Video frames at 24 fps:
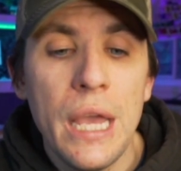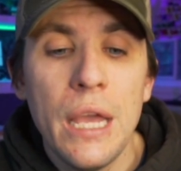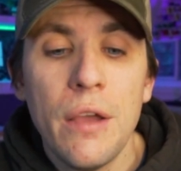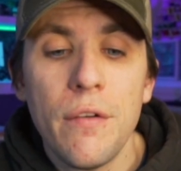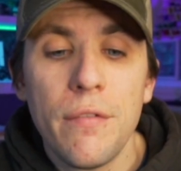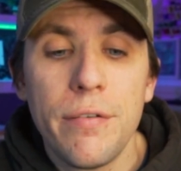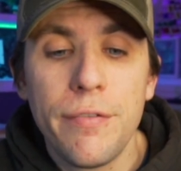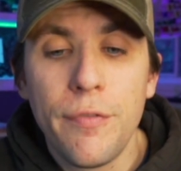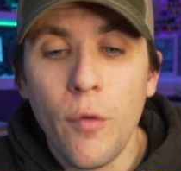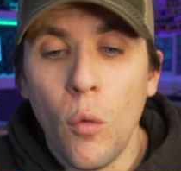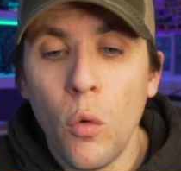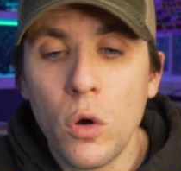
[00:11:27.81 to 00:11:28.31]

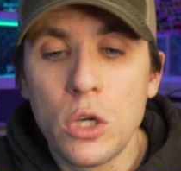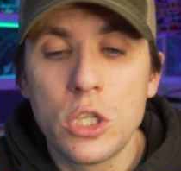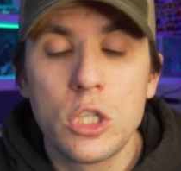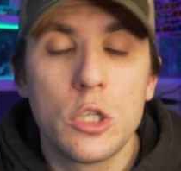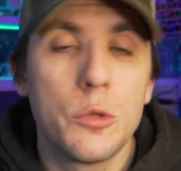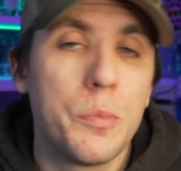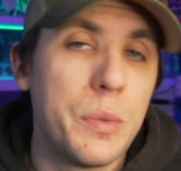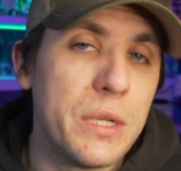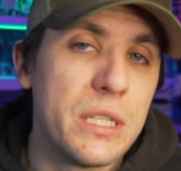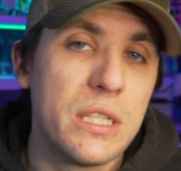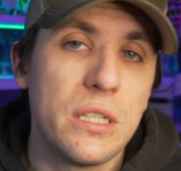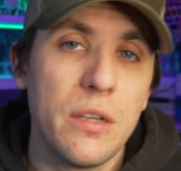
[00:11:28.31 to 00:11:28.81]
for
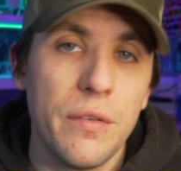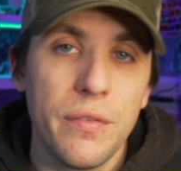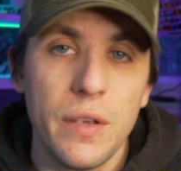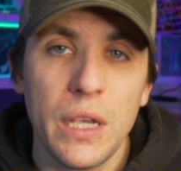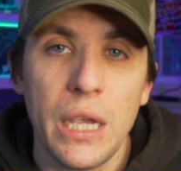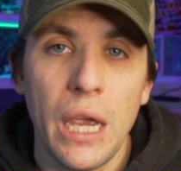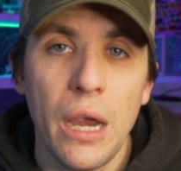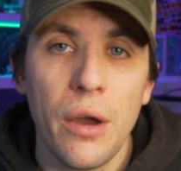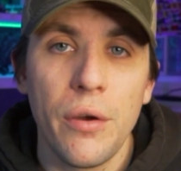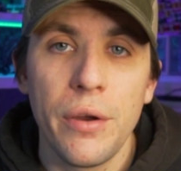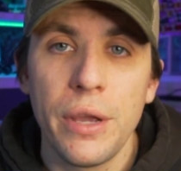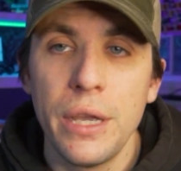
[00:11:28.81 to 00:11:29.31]
specific
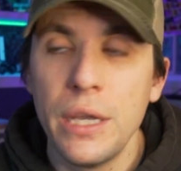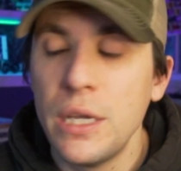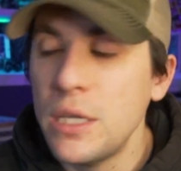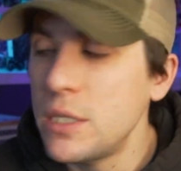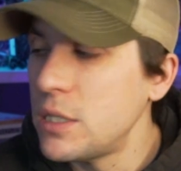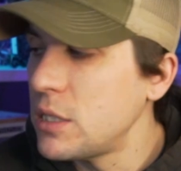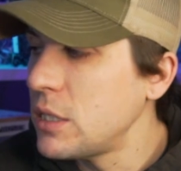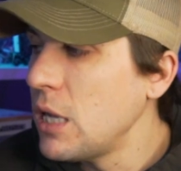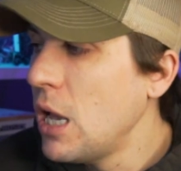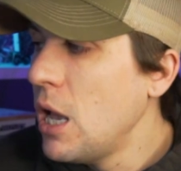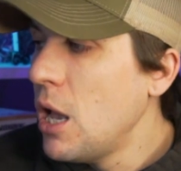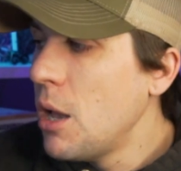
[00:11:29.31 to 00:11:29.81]

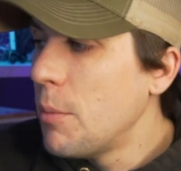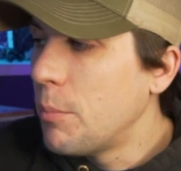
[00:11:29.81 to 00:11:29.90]
areas.